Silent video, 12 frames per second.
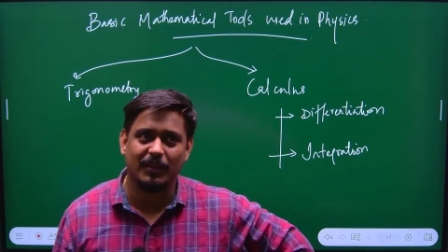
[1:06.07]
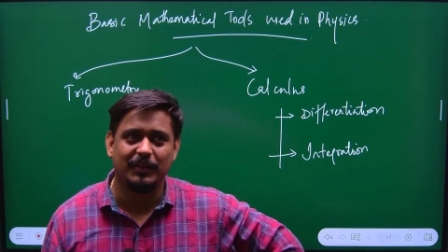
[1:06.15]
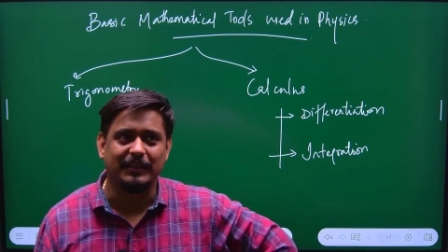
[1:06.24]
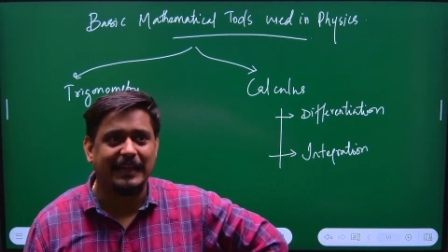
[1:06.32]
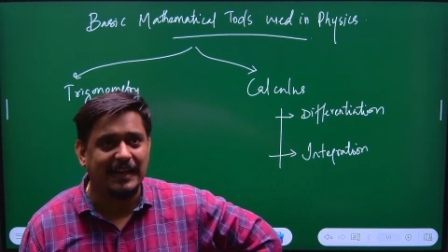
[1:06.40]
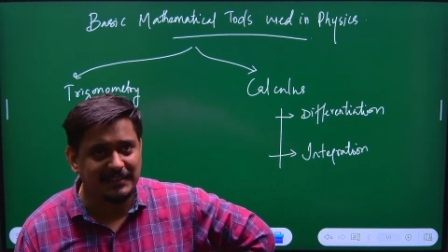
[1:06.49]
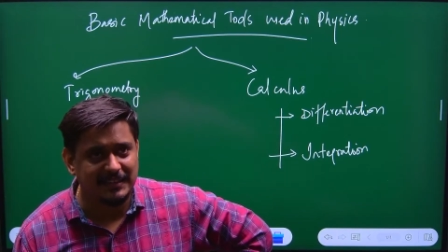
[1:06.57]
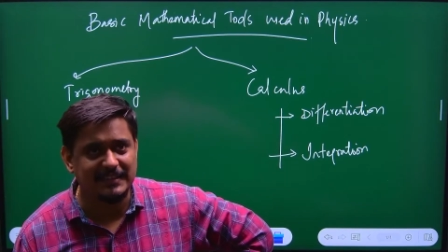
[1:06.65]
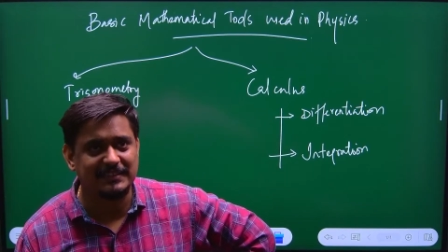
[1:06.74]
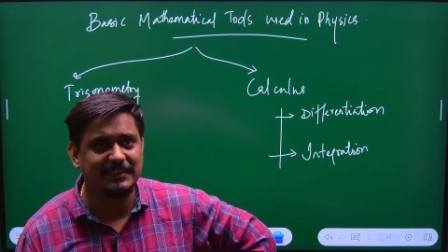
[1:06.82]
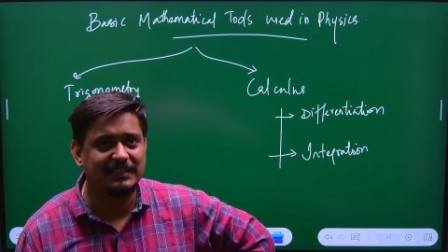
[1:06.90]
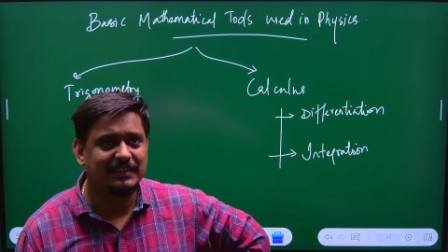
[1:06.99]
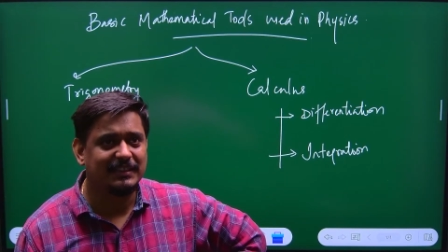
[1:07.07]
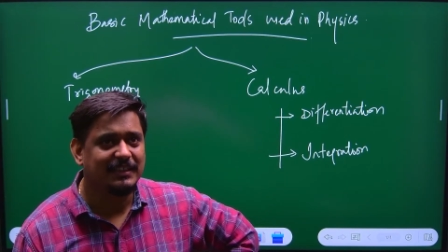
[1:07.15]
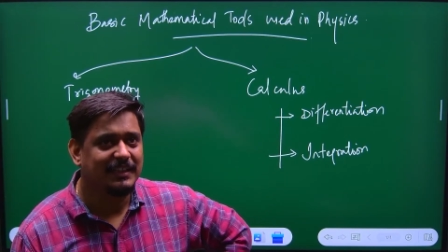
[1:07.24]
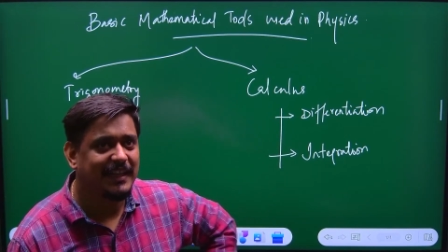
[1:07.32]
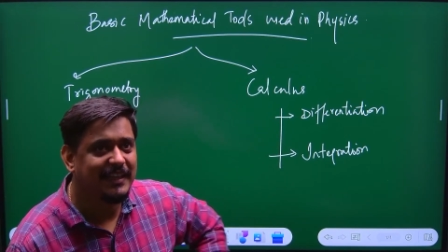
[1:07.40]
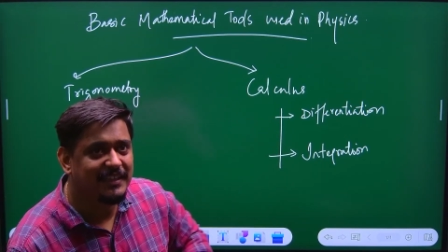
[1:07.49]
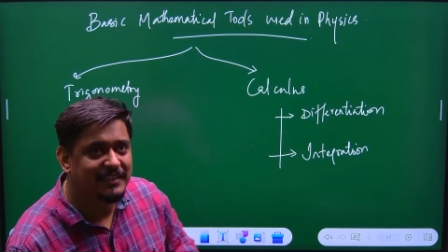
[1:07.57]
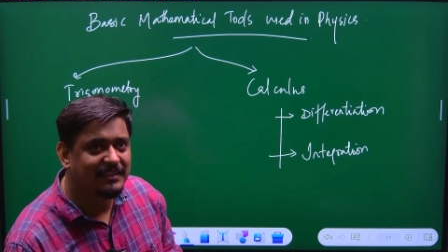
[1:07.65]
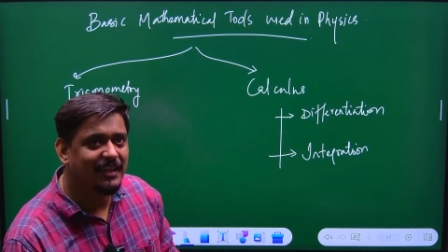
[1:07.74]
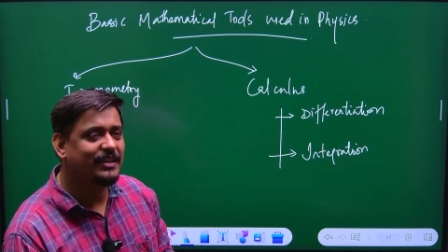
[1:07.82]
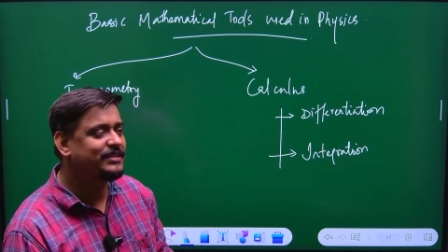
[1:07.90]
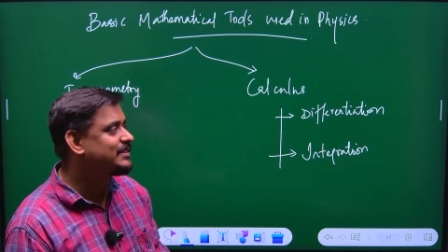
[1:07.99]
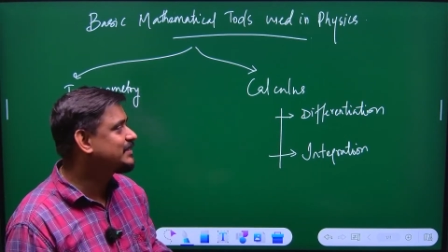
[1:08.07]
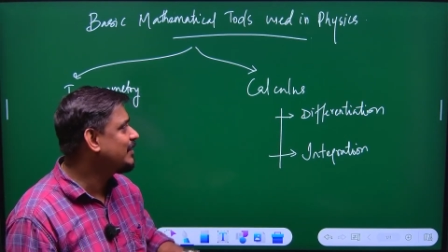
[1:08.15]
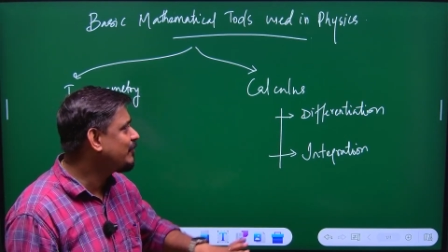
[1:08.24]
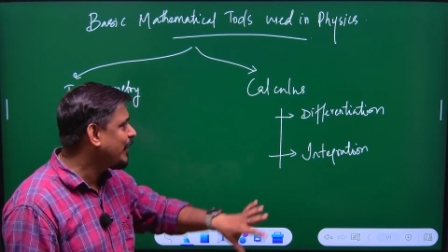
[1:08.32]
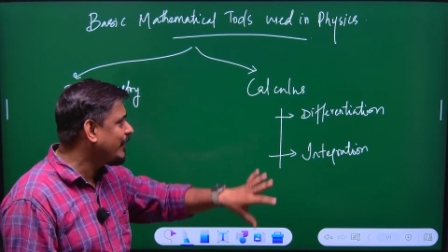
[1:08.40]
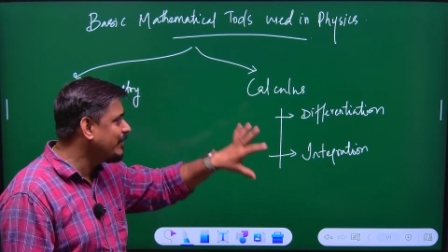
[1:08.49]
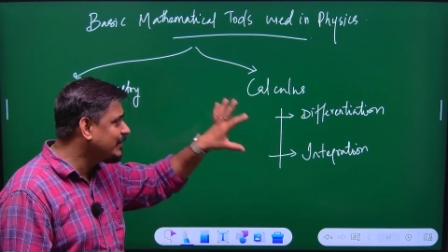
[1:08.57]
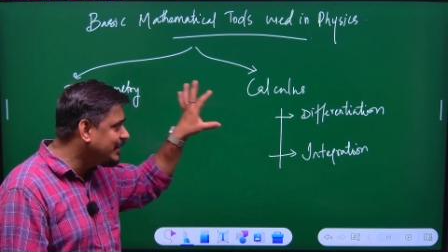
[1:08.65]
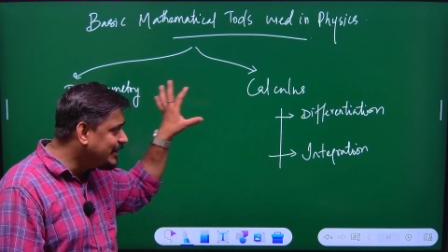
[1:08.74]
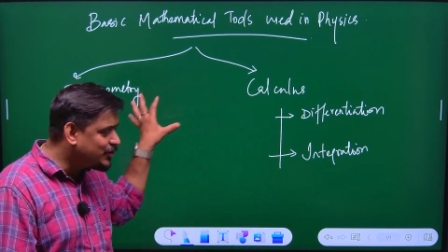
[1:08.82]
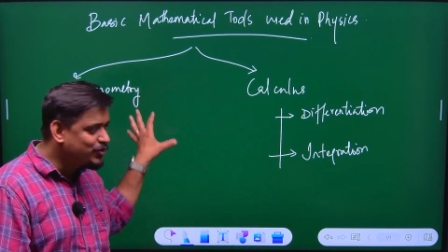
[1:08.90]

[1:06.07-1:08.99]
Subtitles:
That's the reason in this class itself, I will teach you